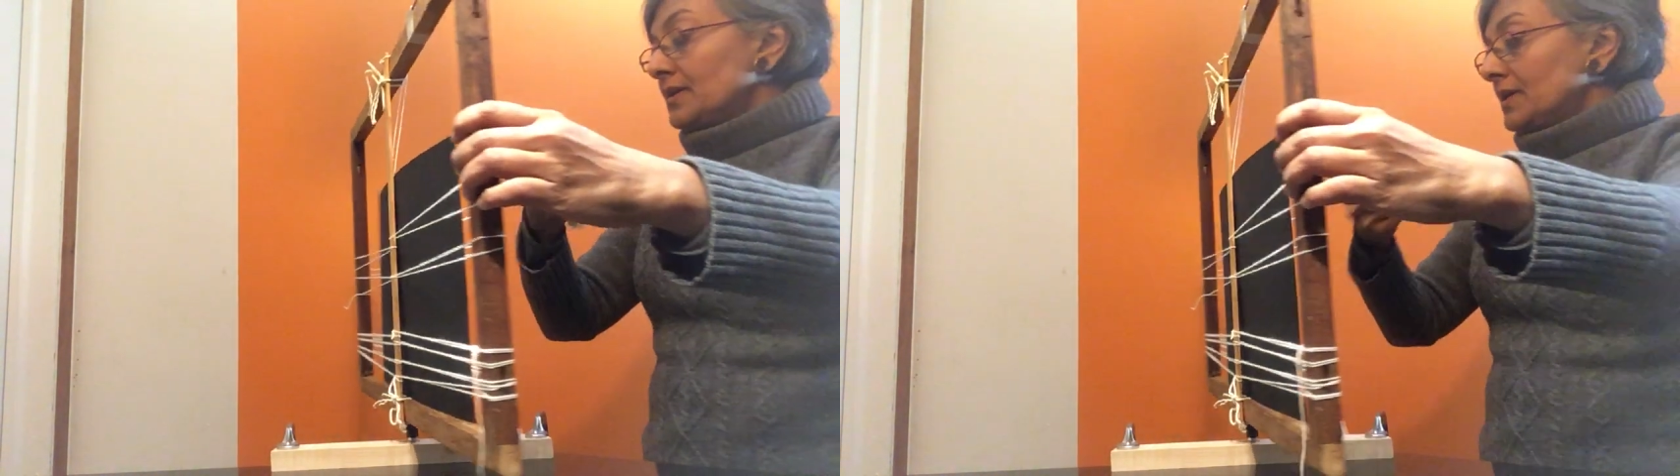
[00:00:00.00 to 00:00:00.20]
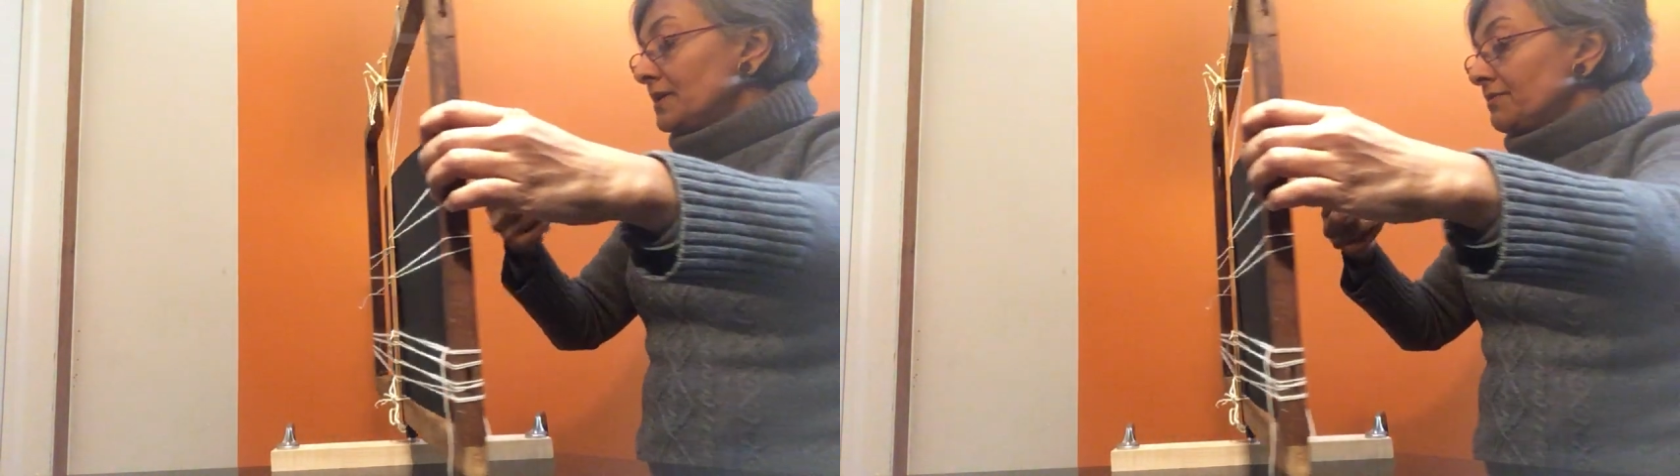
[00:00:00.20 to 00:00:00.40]

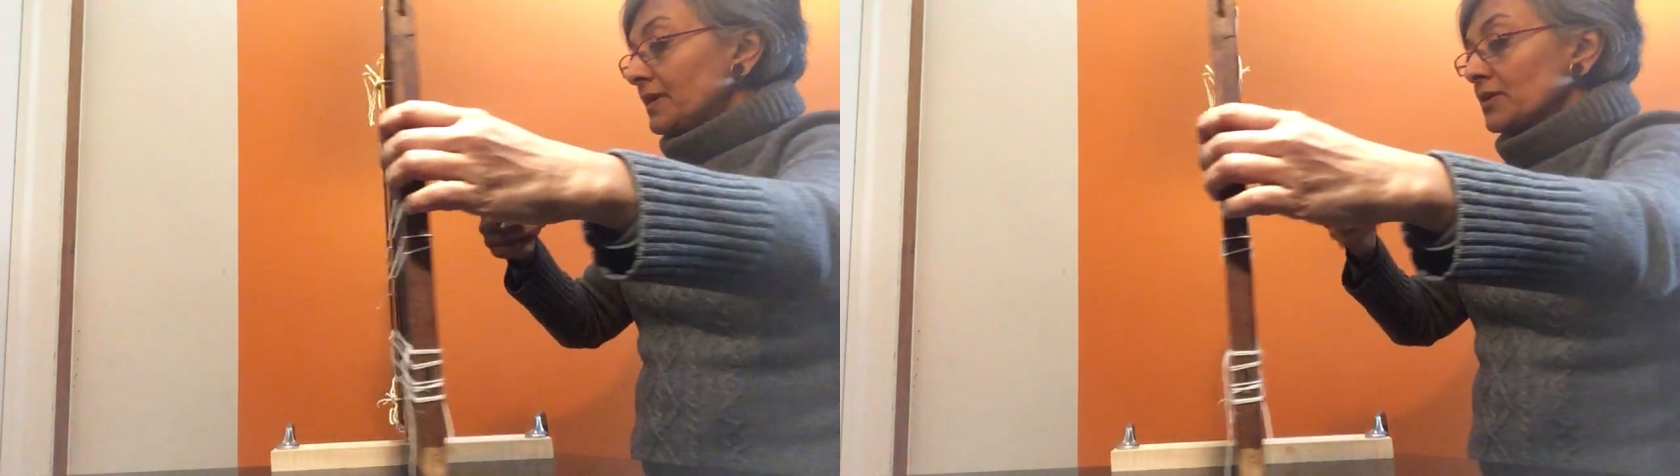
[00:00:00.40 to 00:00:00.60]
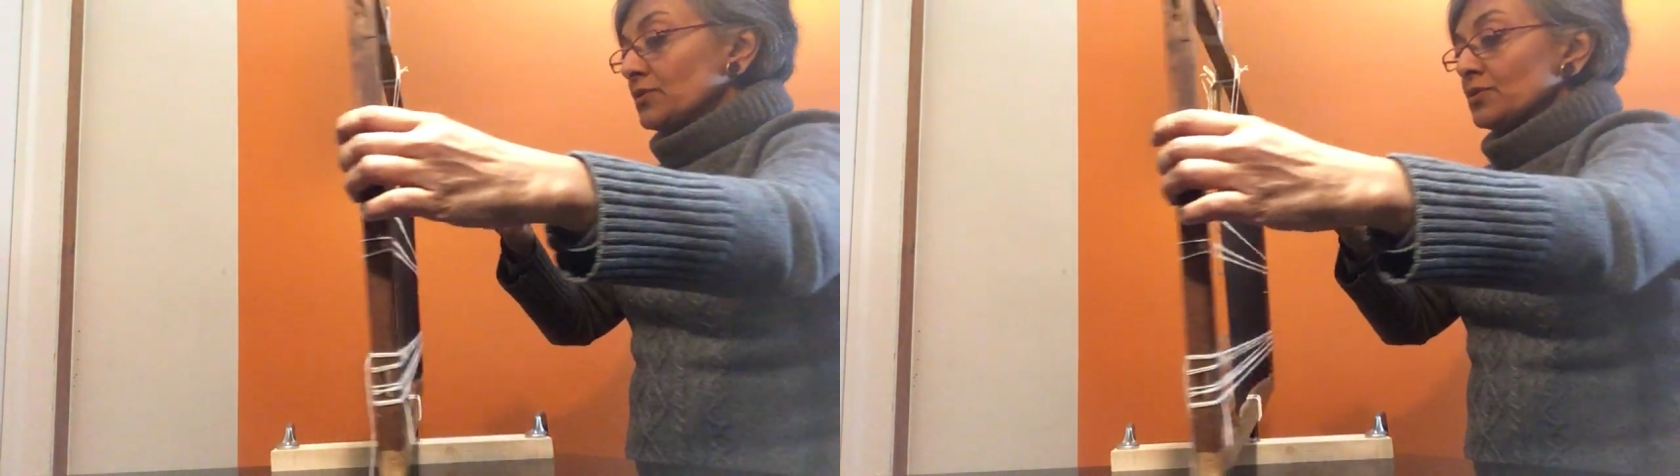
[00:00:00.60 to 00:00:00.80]
And if
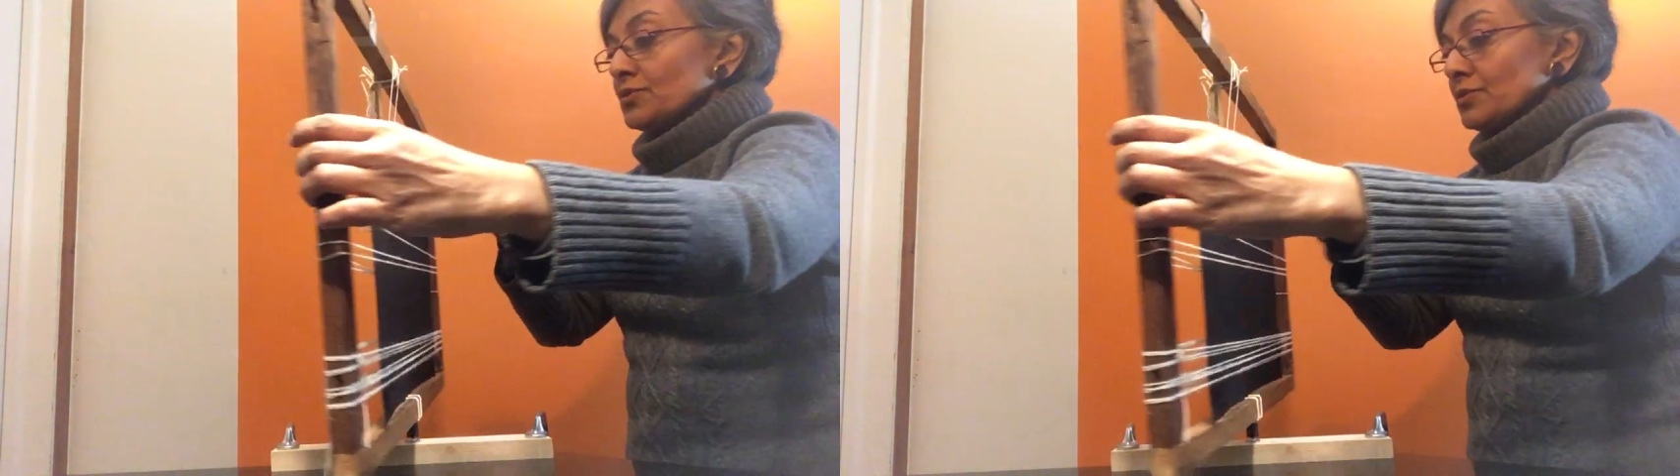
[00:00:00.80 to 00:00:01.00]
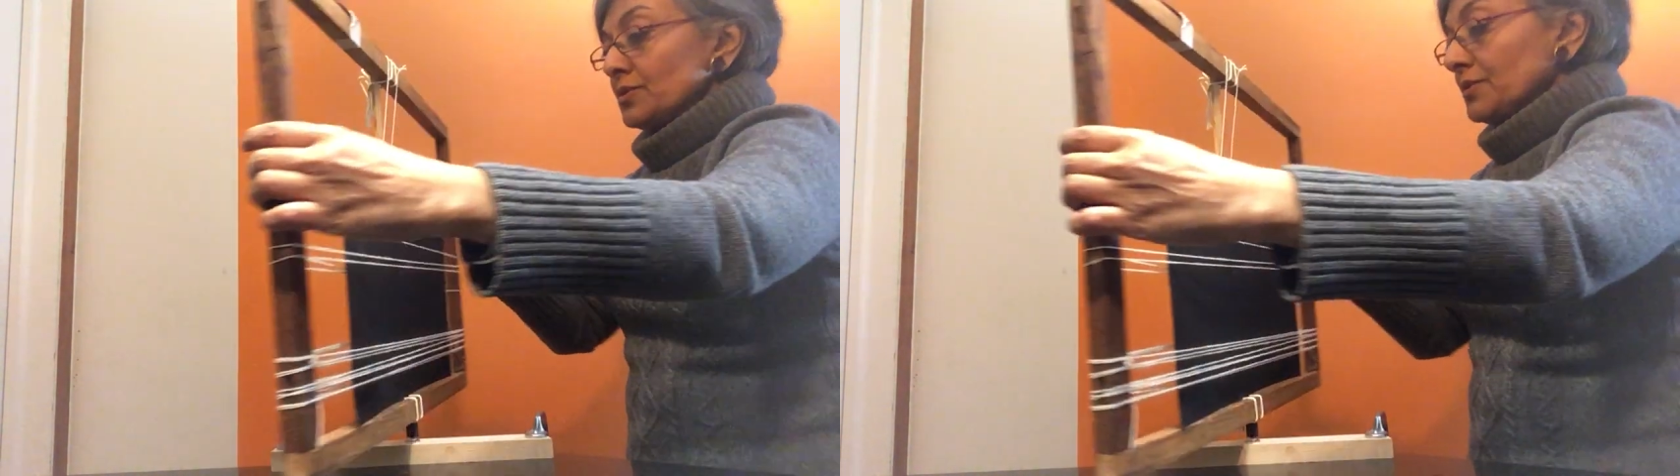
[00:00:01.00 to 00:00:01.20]
I go
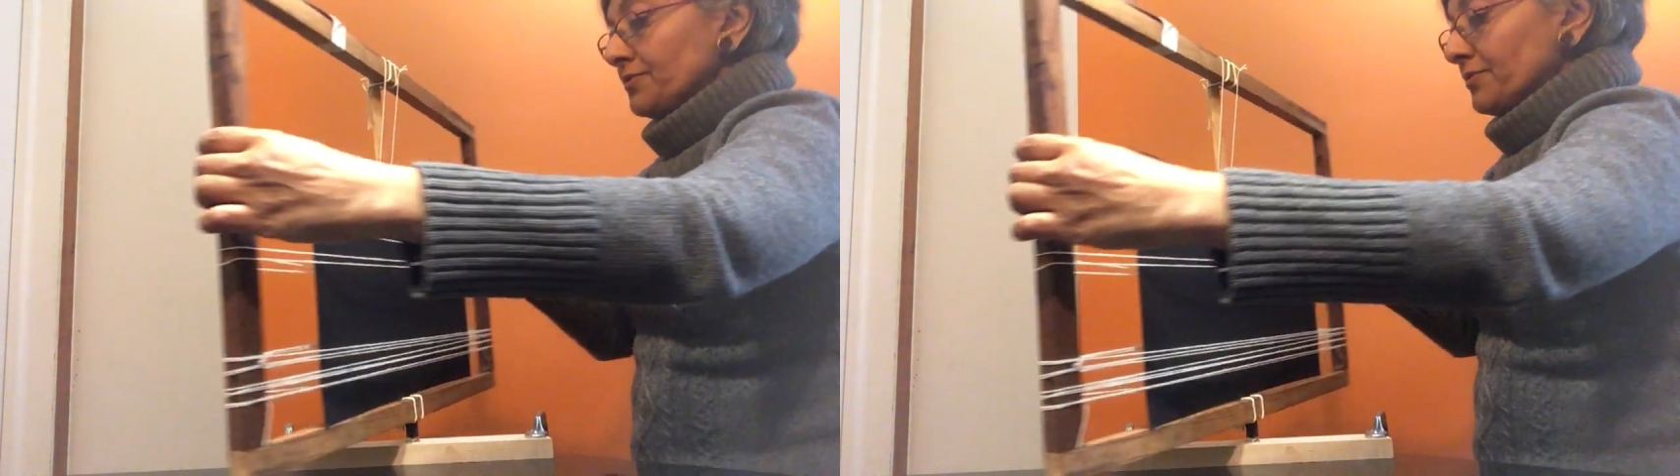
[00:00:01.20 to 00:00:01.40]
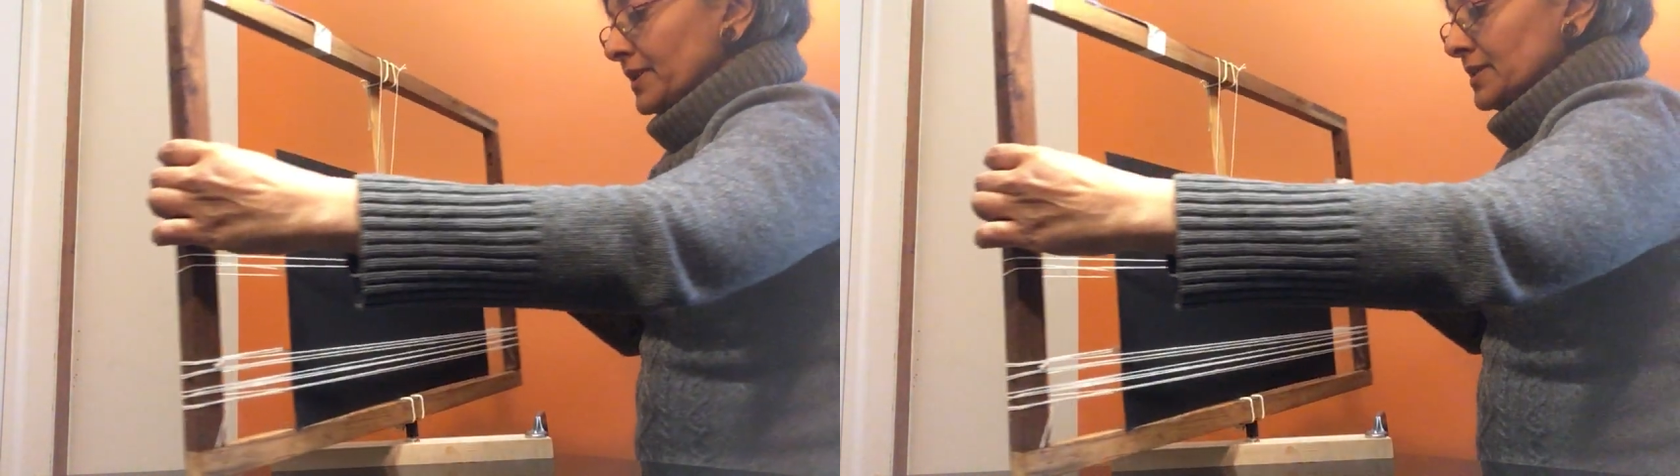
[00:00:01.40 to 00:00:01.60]
to the
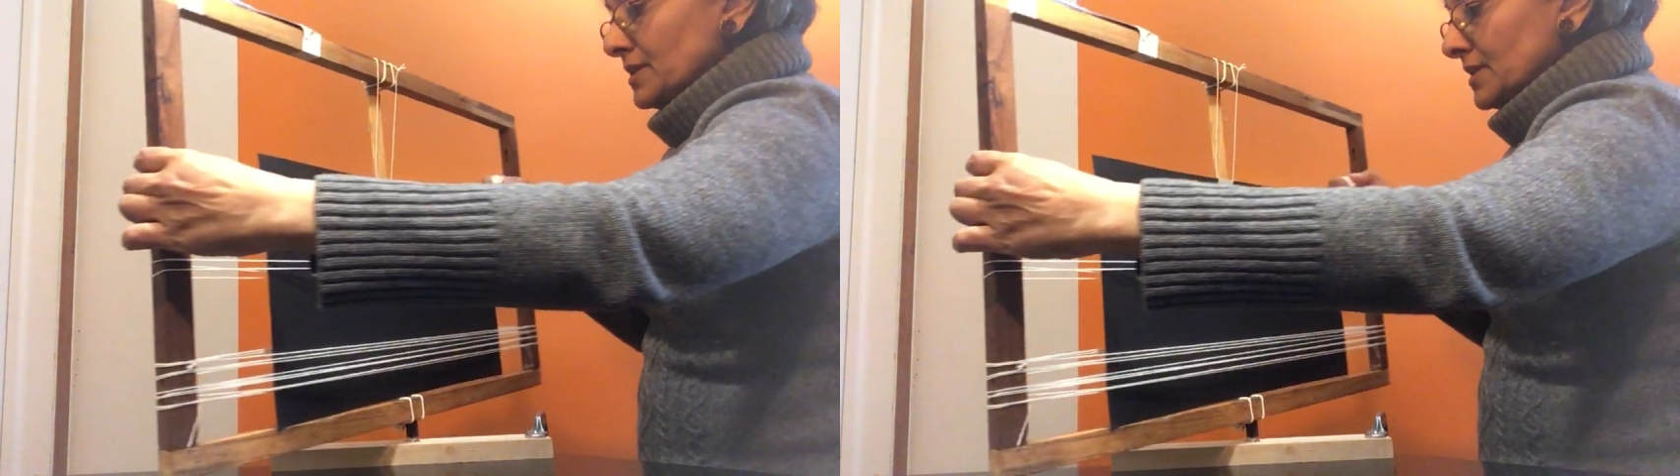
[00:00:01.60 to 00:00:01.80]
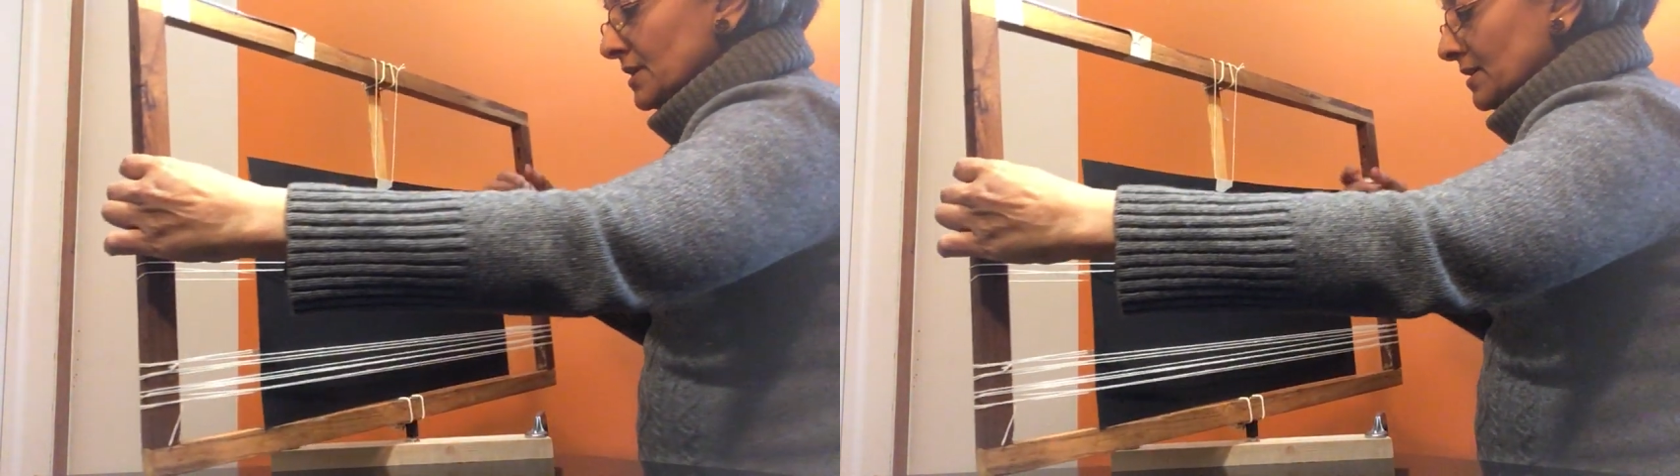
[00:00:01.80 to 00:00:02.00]

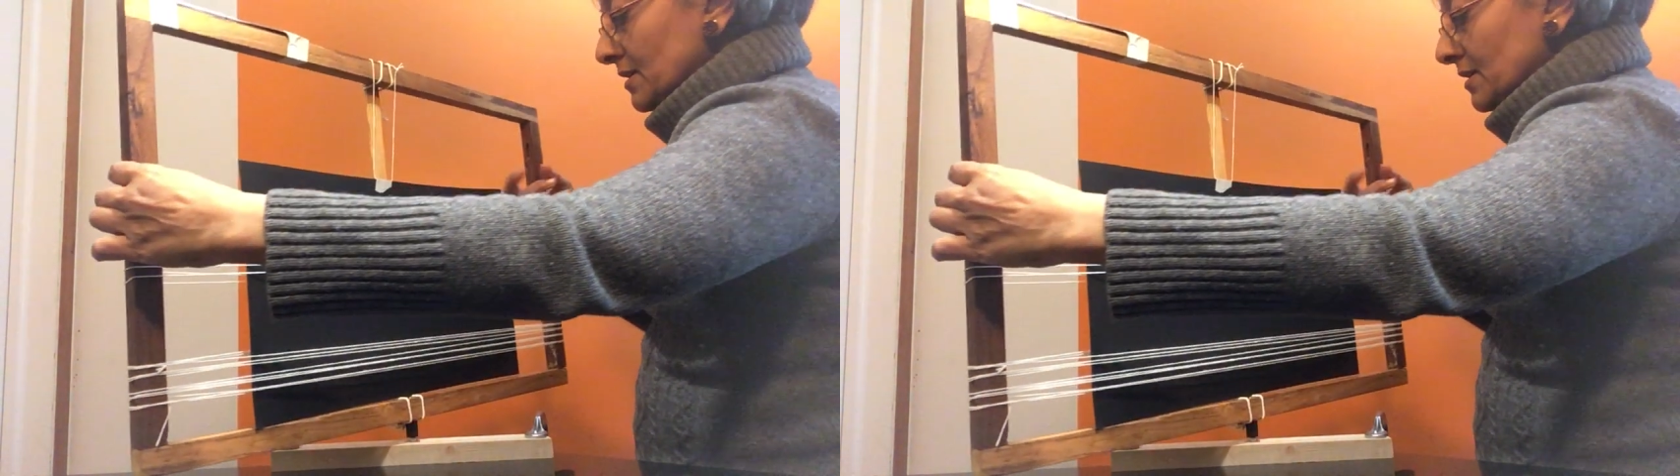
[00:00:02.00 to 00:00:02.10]
front